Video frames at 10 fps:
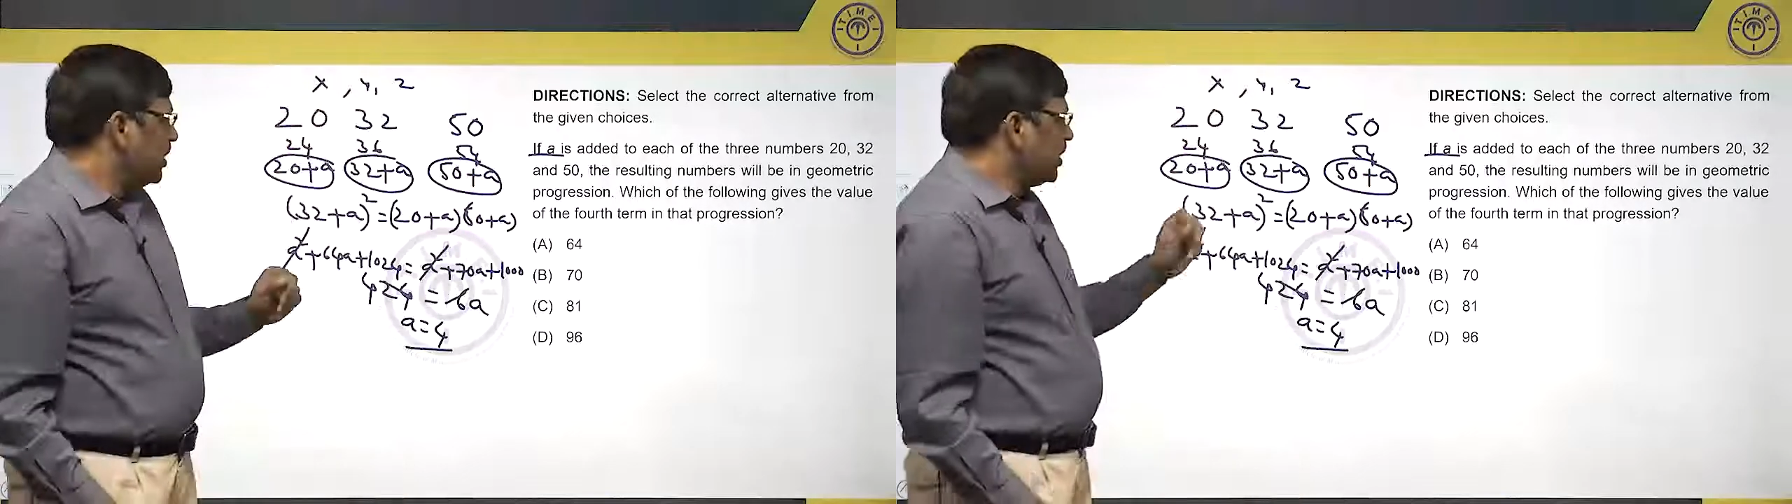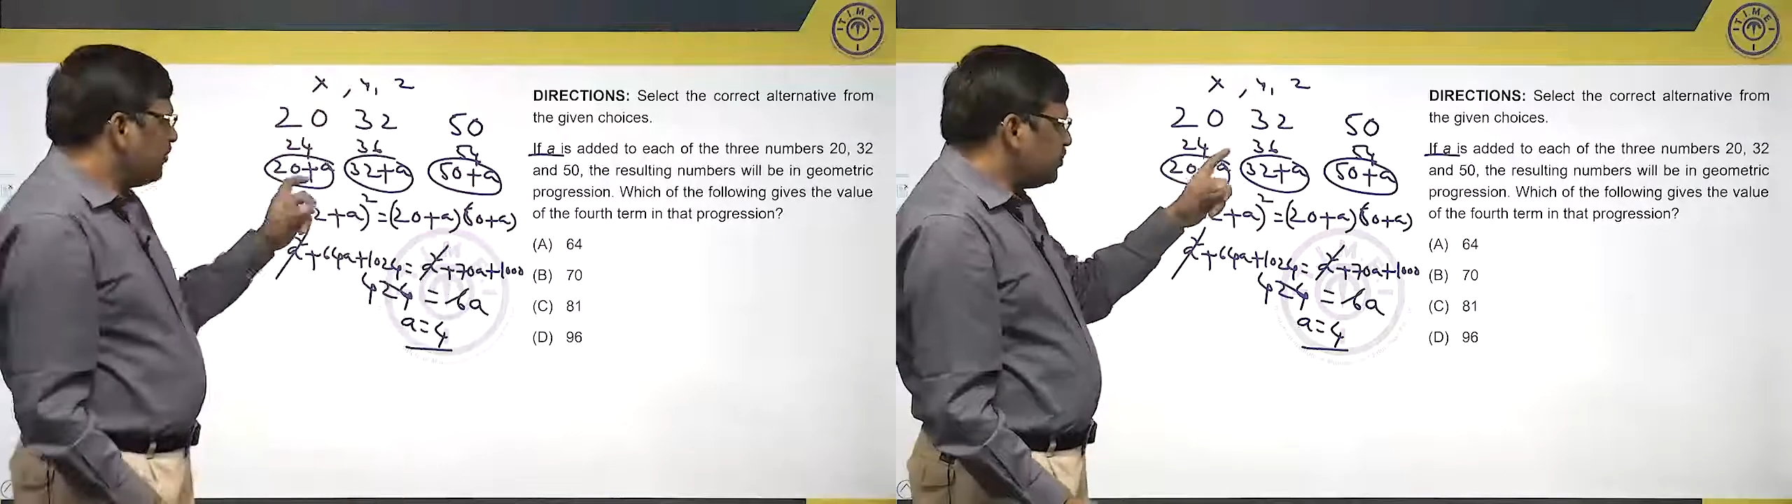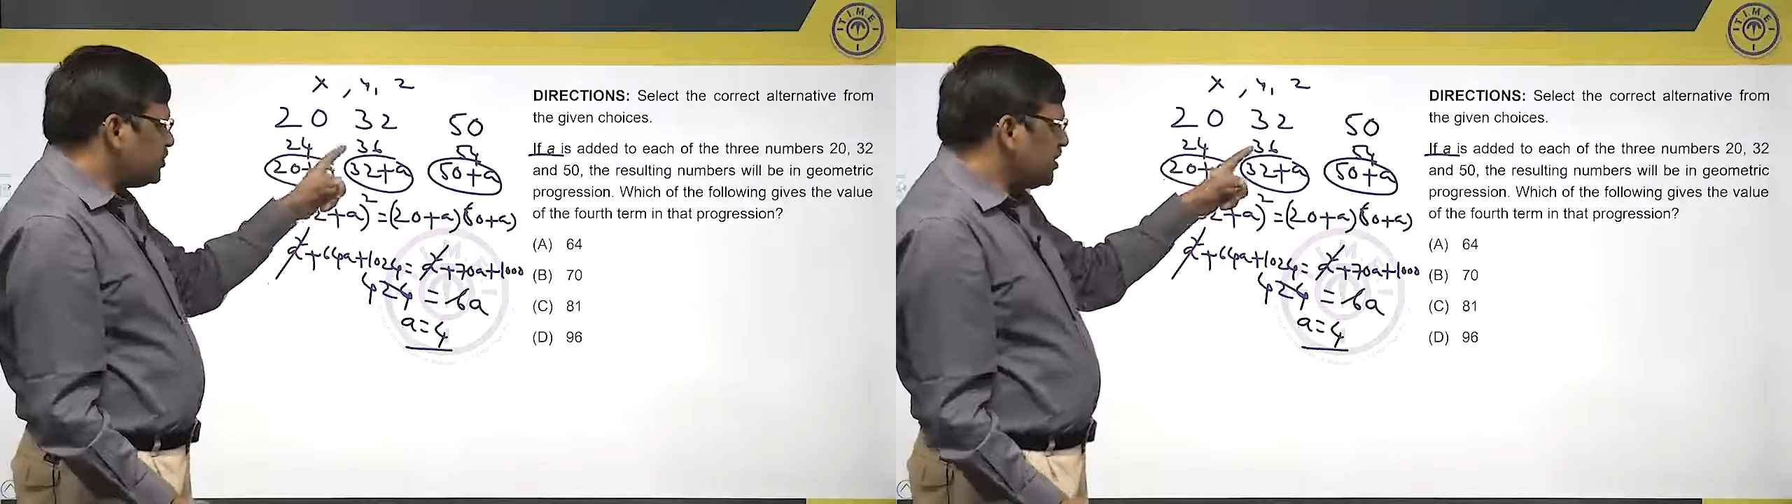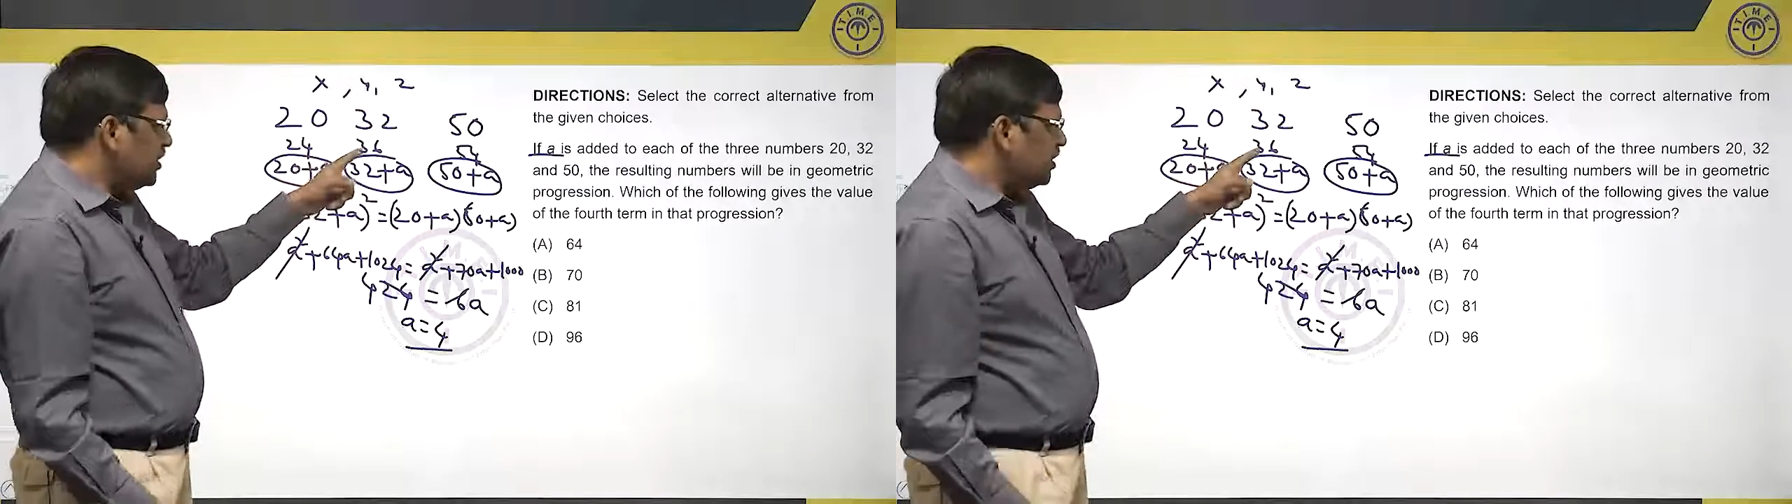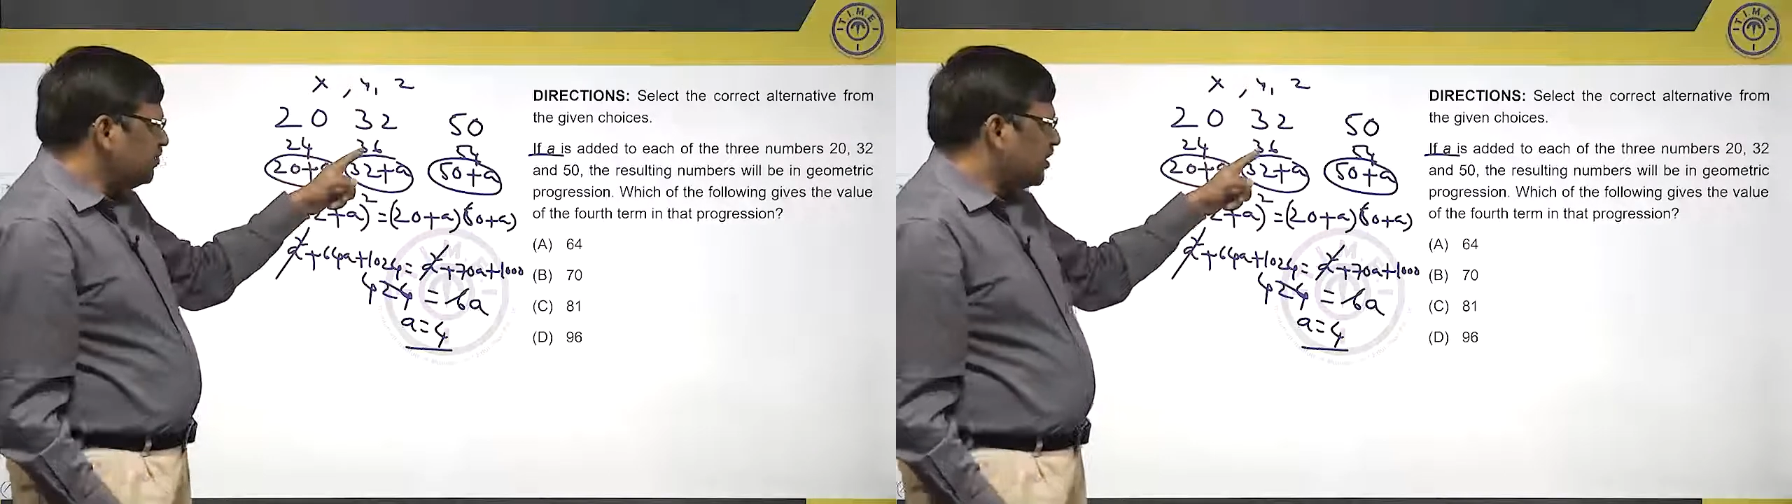If you see
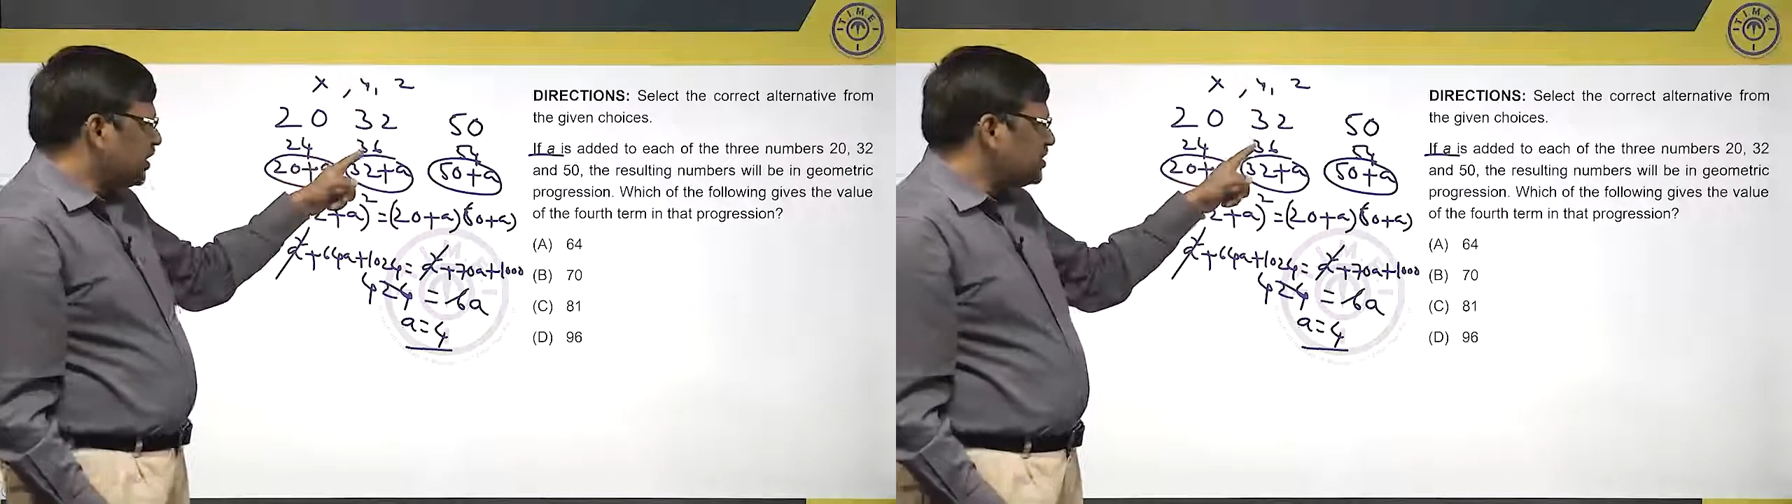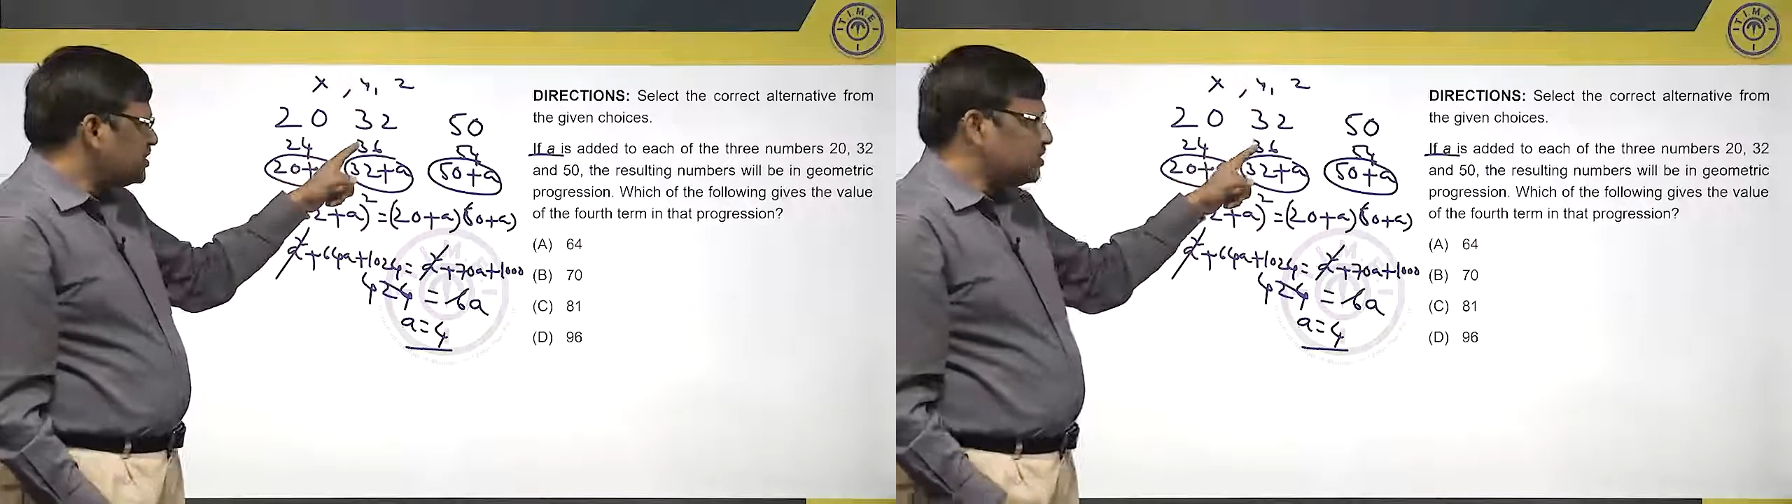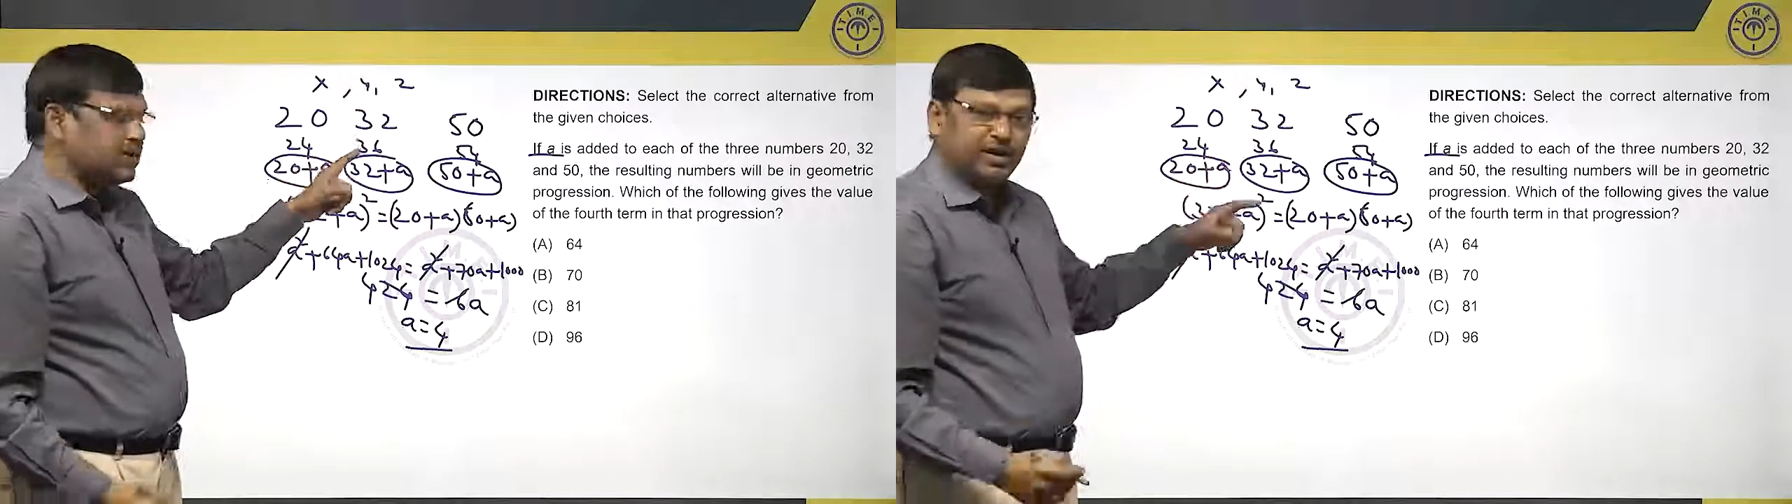here friends,